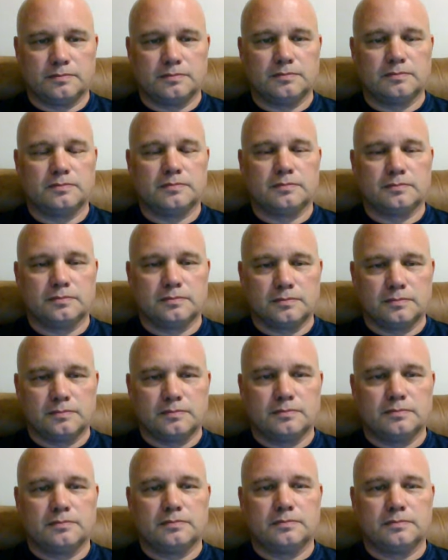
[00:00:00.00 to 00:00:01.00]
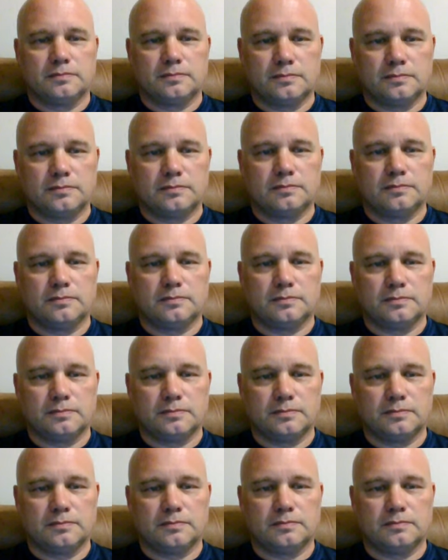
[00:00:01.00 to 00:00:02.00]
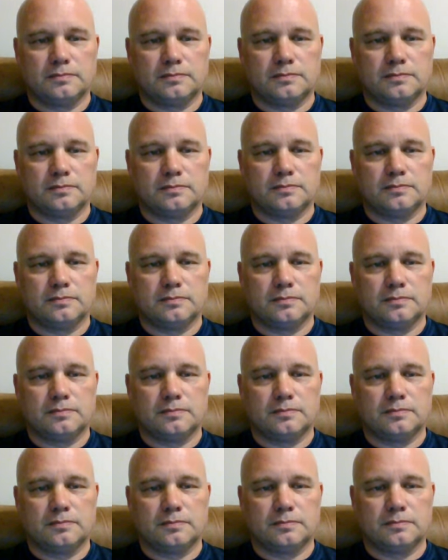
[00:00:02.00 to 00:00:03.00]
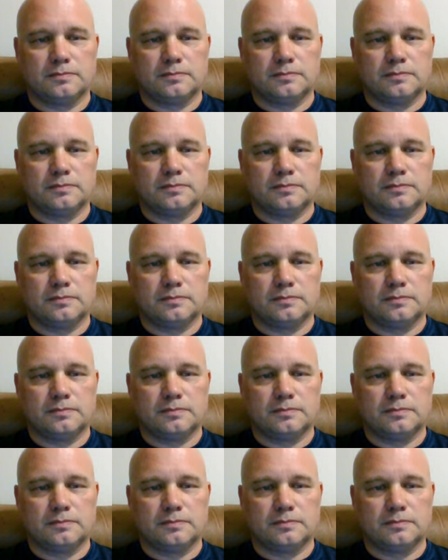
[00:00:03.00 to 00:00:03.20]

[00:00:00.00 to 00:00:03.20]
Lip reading: This person isn't speaking.